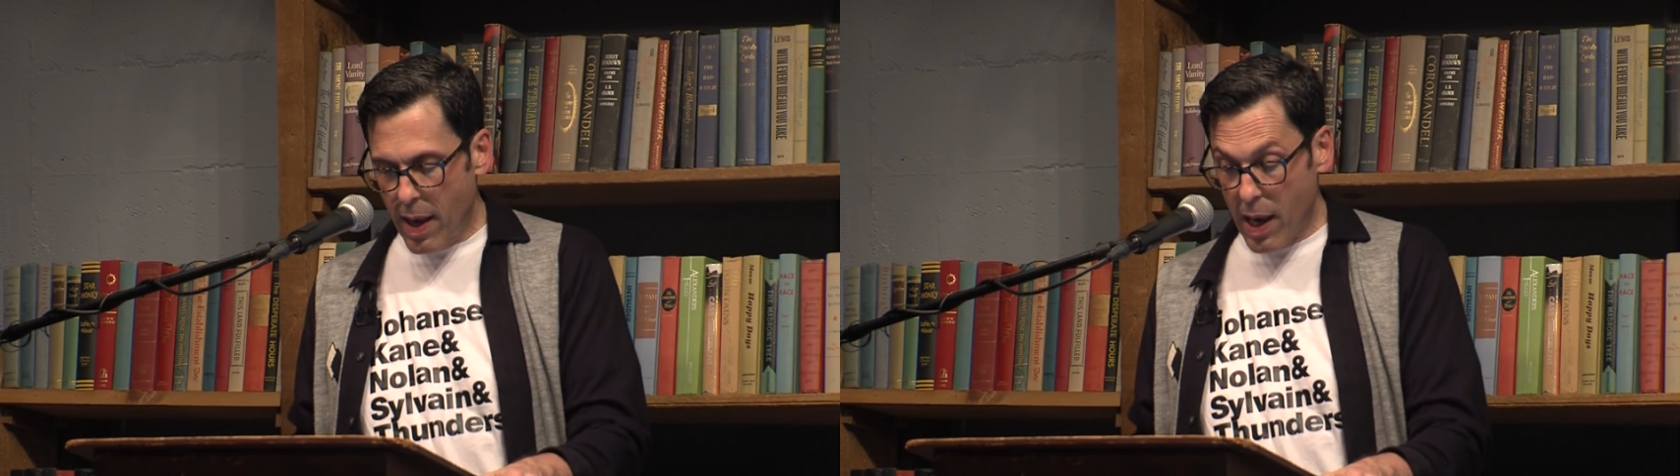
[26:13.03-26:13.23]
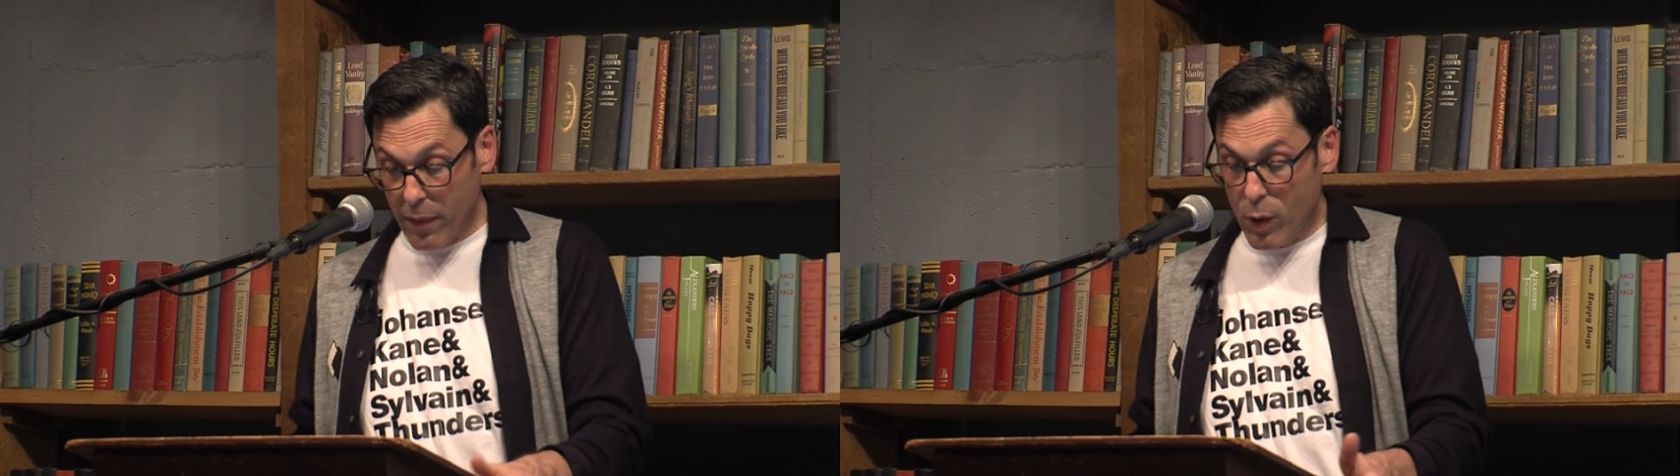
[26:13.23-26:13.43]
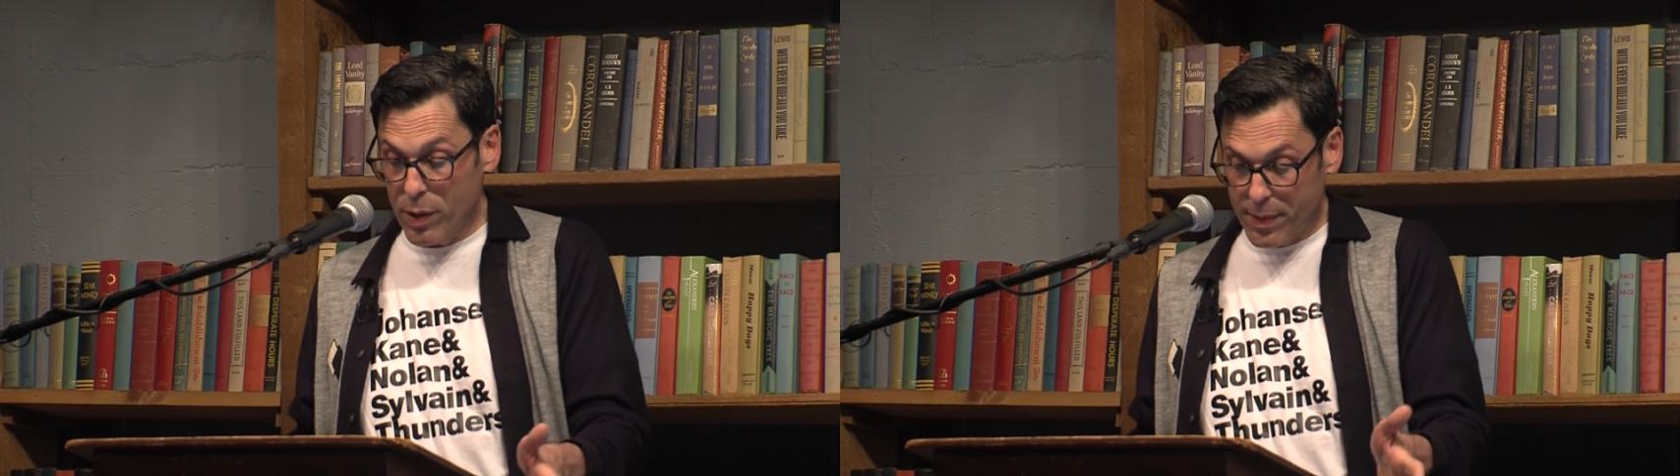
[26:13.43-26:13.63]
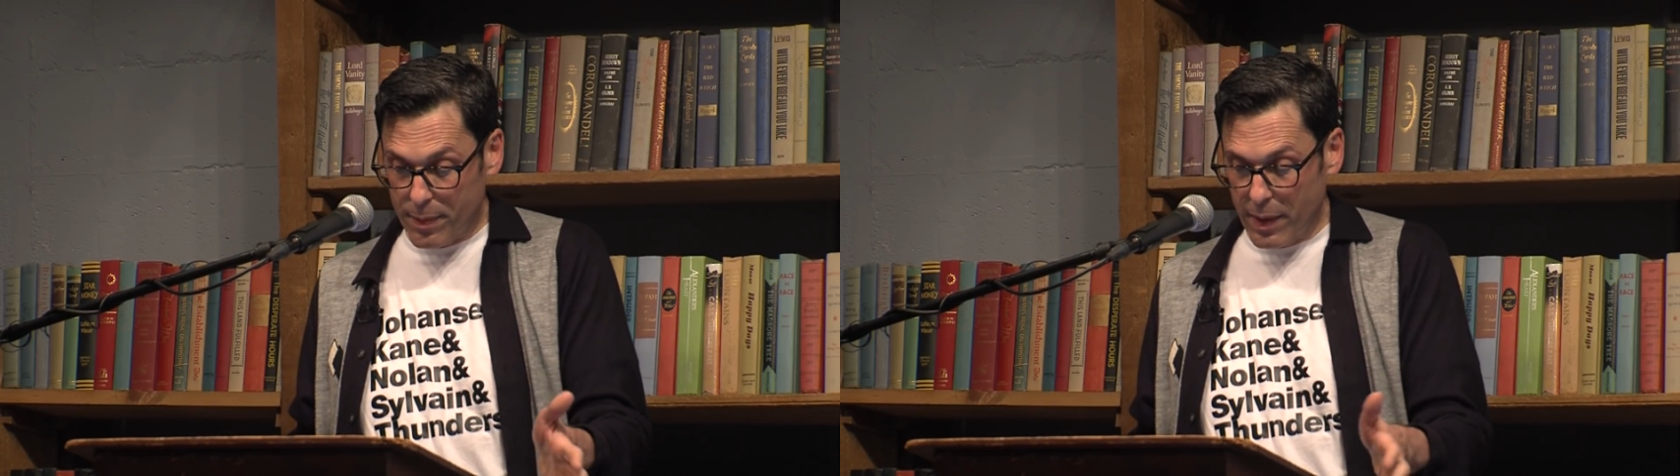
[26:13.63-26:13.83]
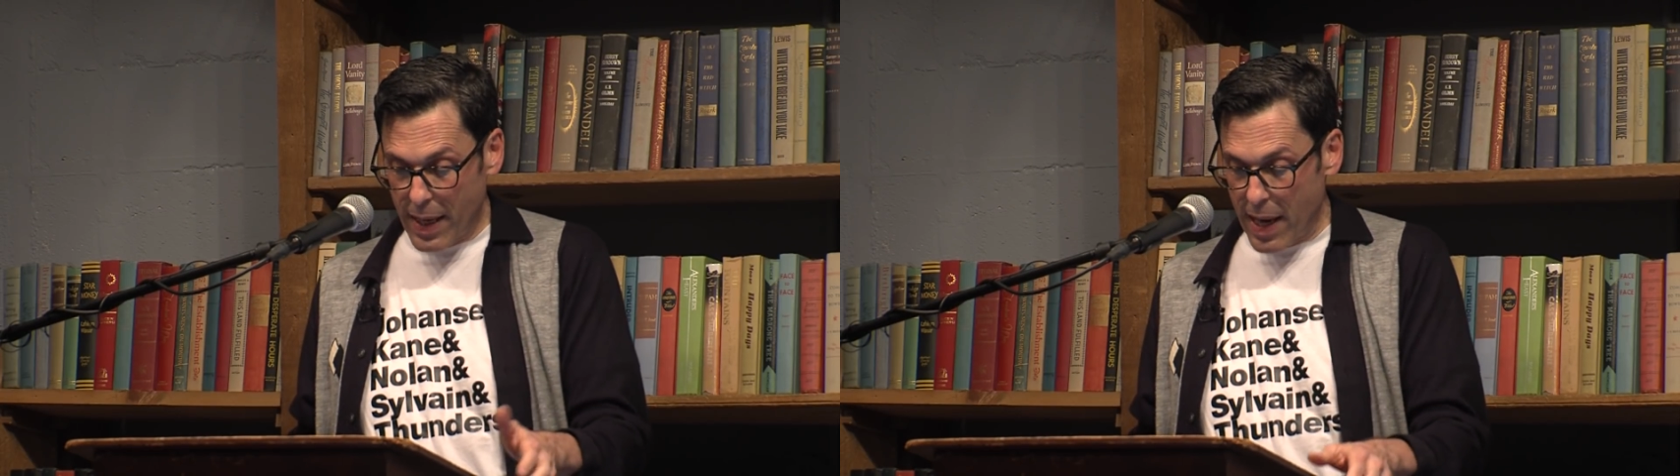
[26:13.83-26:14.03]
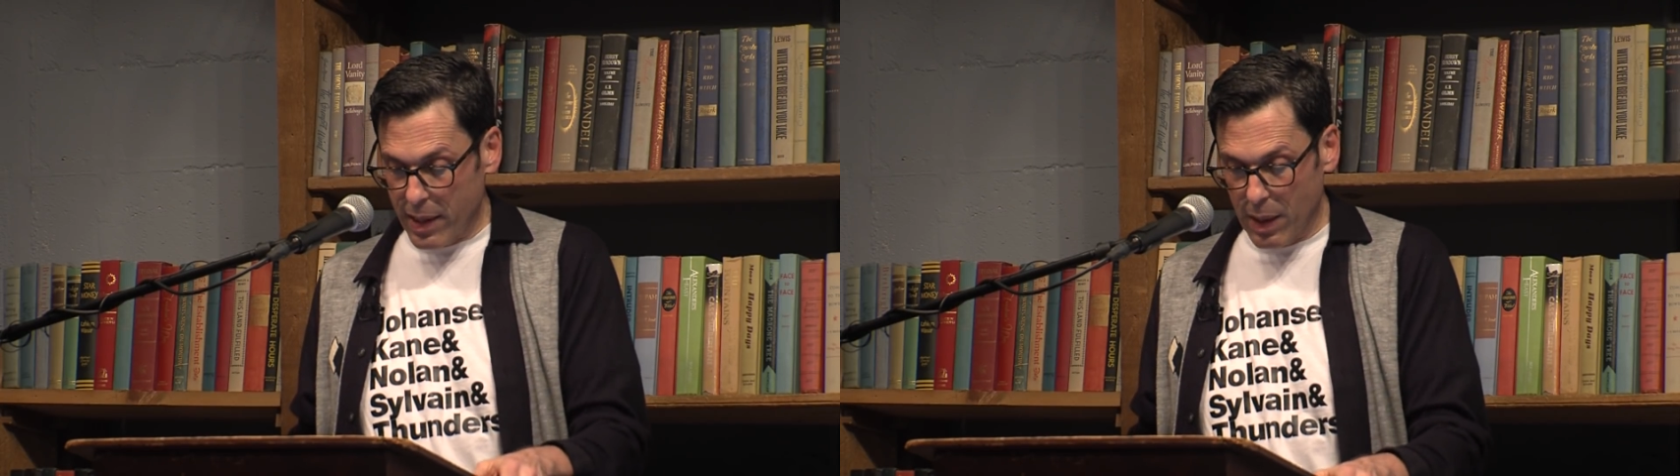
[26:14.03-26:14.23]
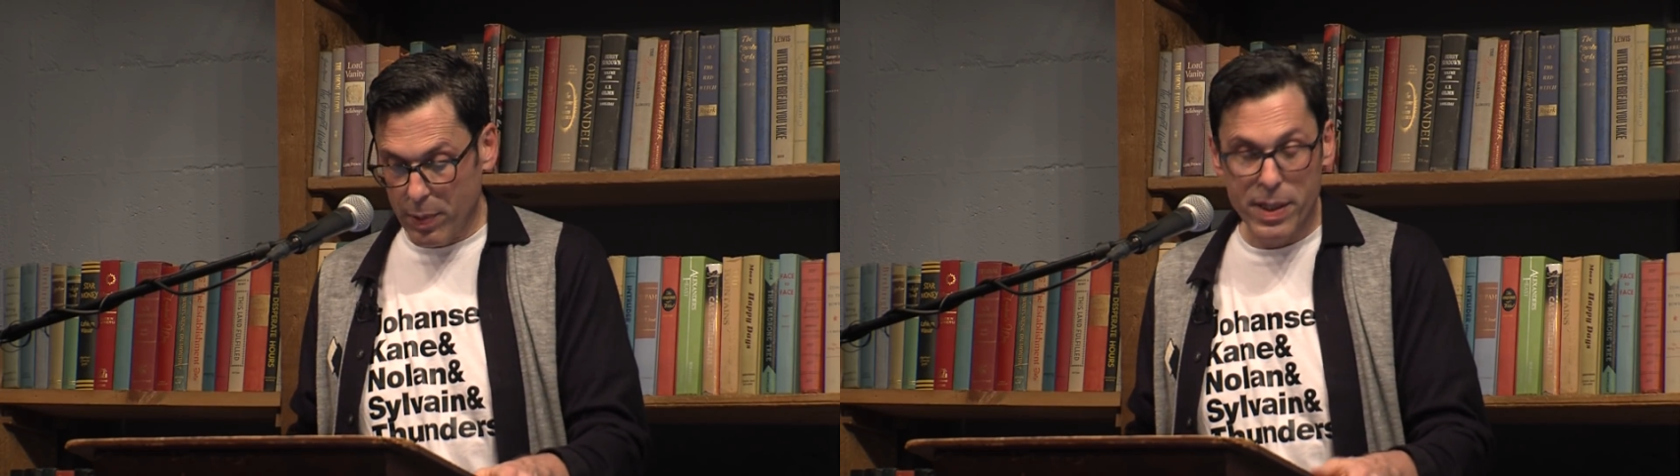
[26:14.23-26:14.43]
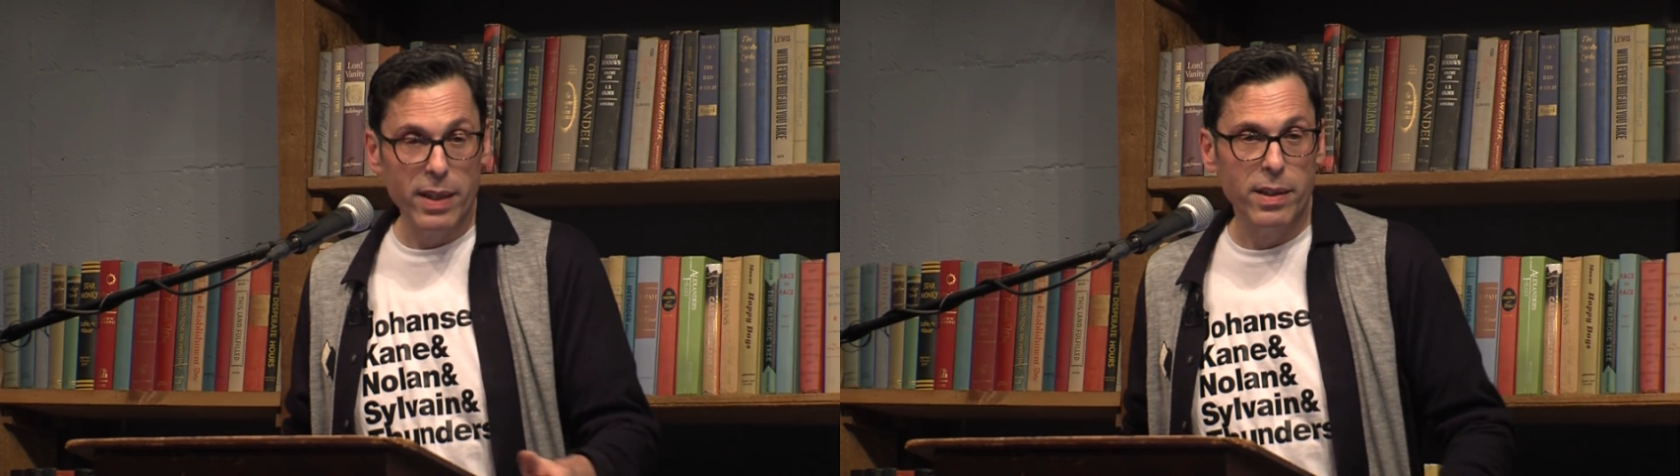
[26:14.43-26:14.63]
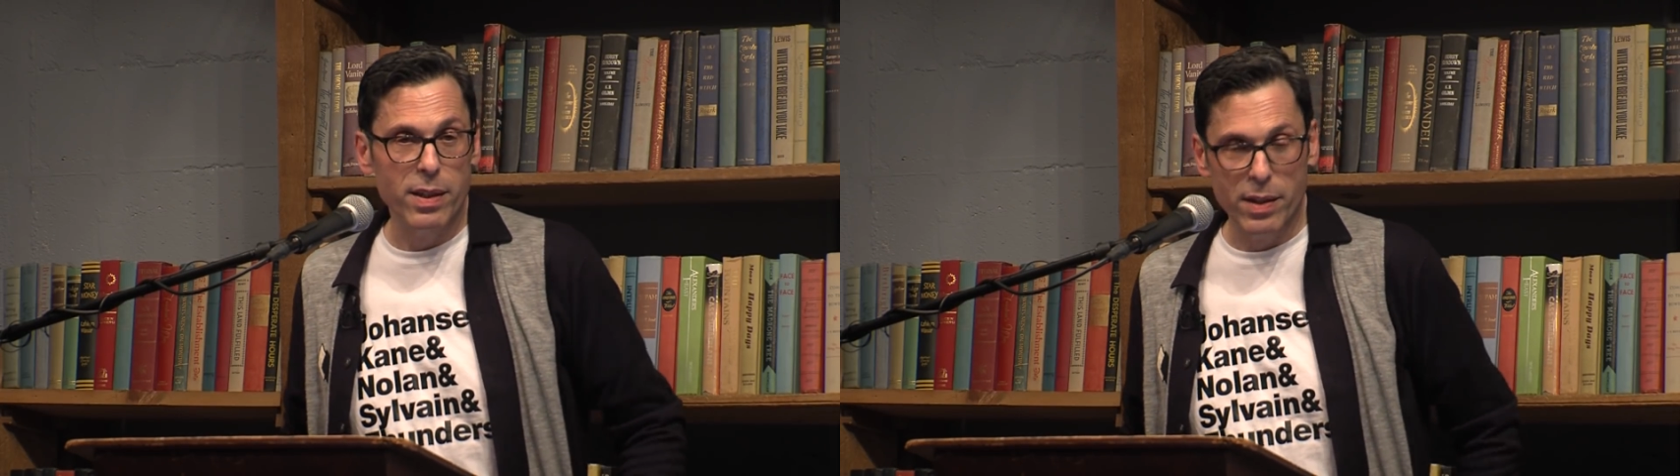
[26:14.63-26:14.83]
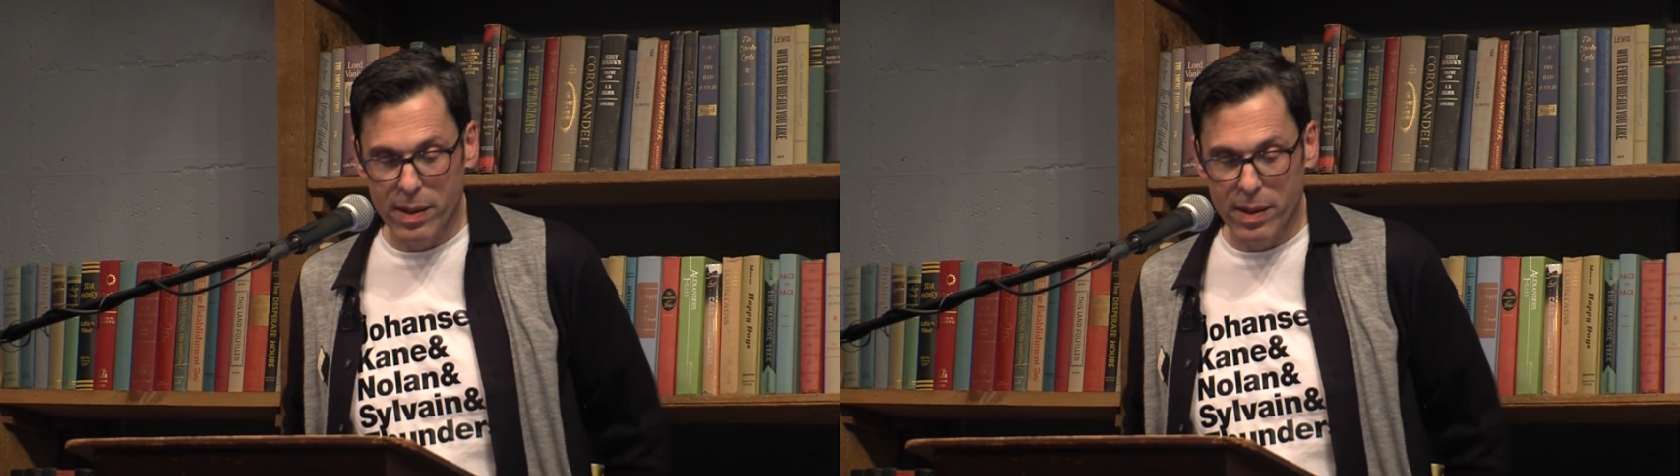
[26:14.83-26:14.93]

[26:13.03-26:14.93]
And of course, they ended up addicted to the